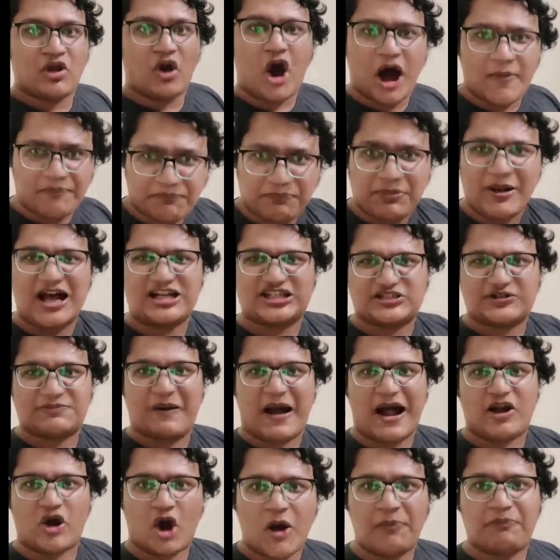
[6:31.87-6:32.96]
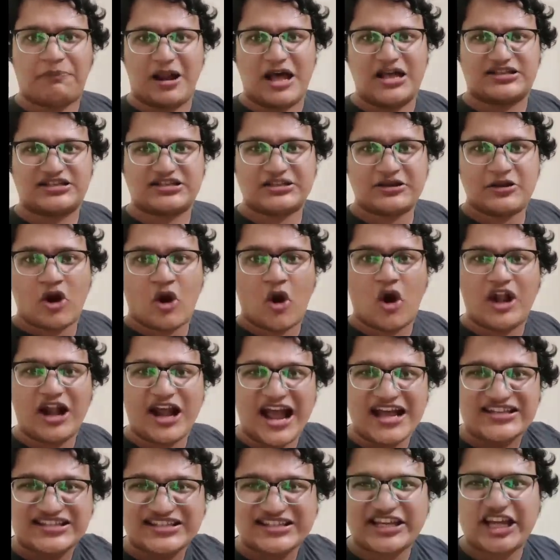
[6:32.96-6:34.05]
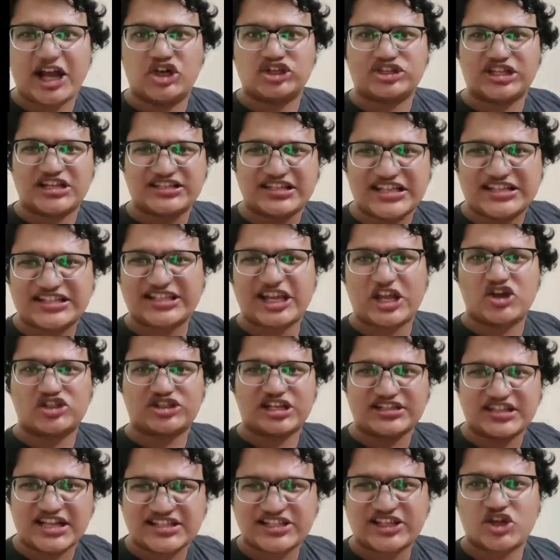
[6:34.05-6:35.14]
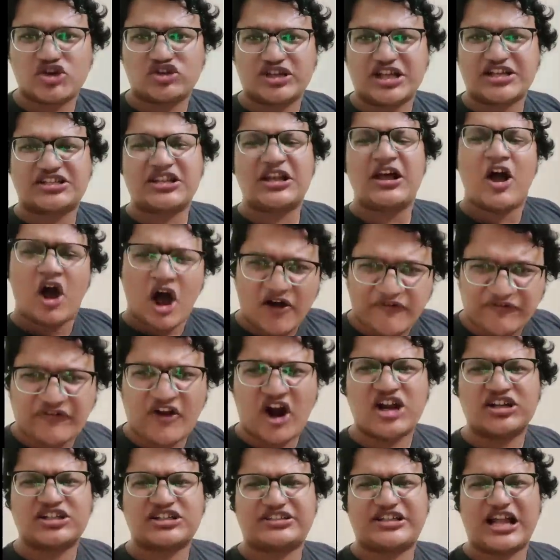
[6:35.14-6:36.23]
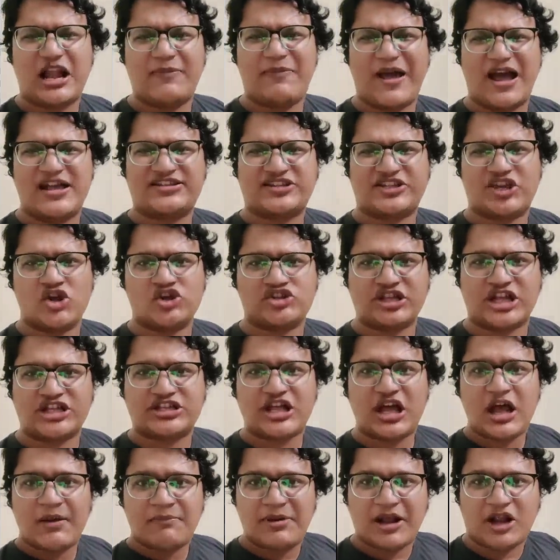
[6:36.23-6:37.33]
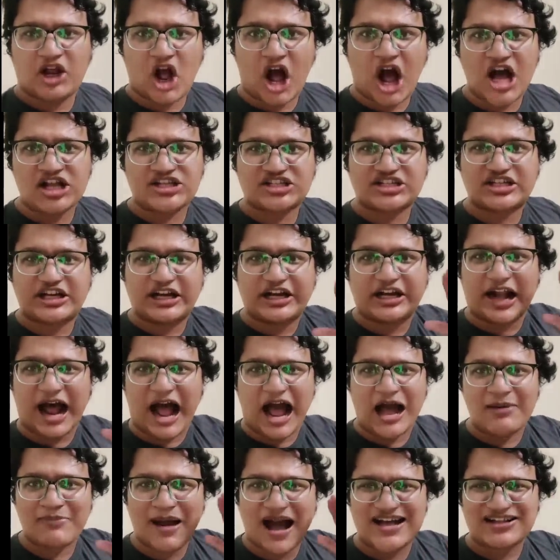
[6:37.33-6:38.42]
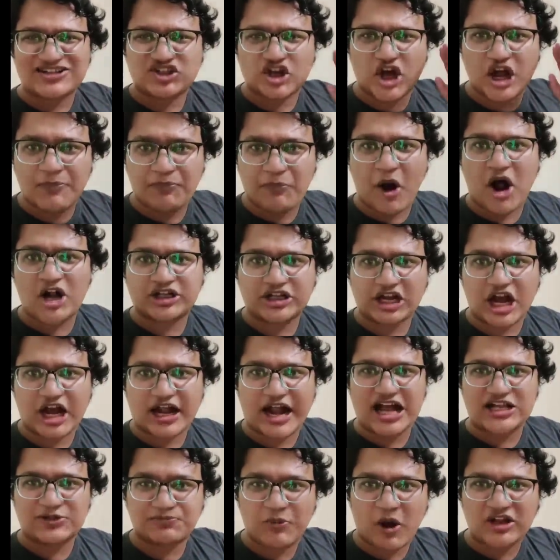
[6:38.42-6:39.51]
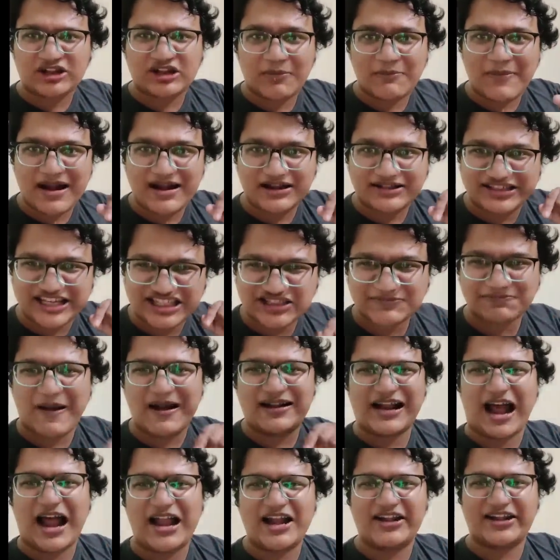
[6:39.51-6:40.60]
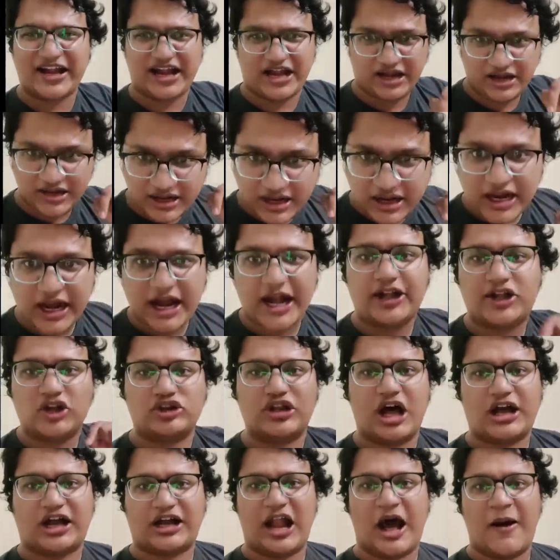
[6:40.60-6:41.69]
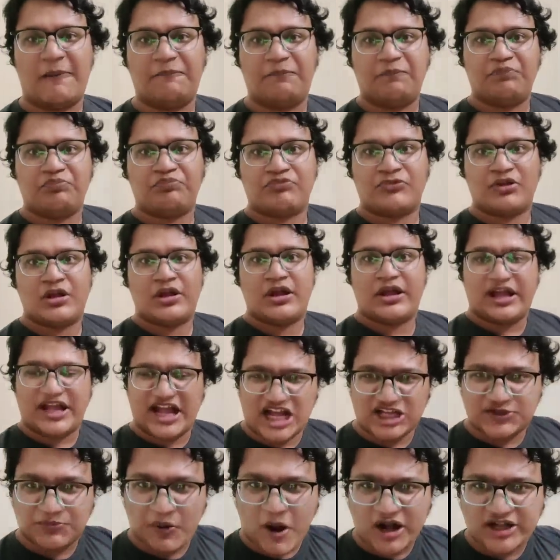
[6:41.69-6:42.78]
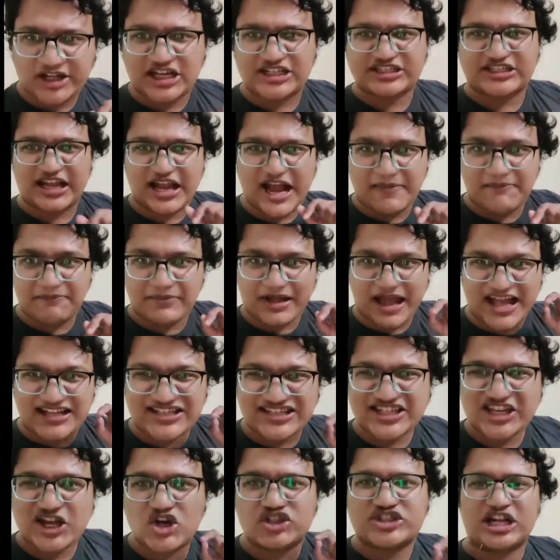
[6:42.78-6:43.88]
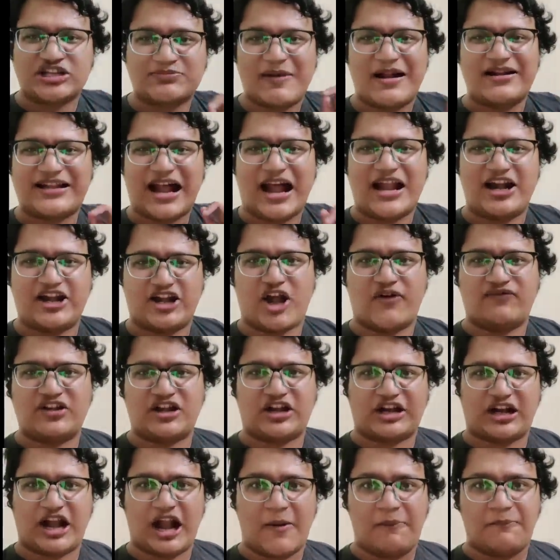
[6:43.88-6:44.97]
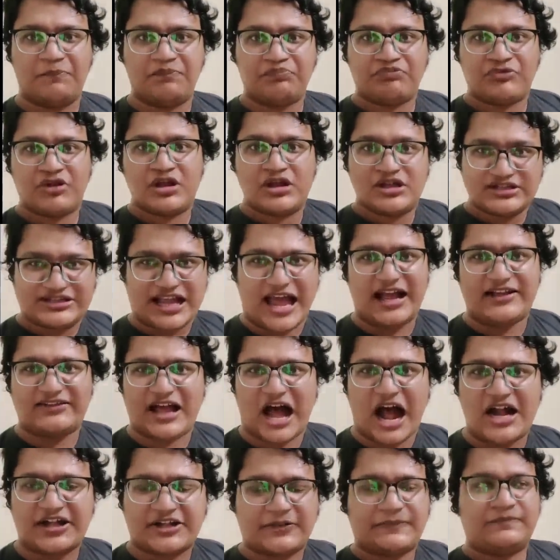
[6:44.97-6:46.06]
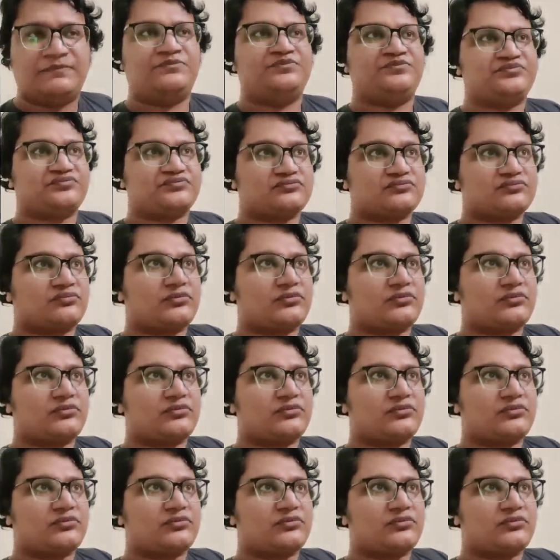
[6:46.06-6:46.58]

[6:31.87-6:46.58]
Hopeless, man. Hopeless. Only excuses, excuses, excuses. Of course, there'll be excuses. Because Graham Aswell Potter has brought this mentality into the club. He has brought this excuses mentality of the club. Saying that,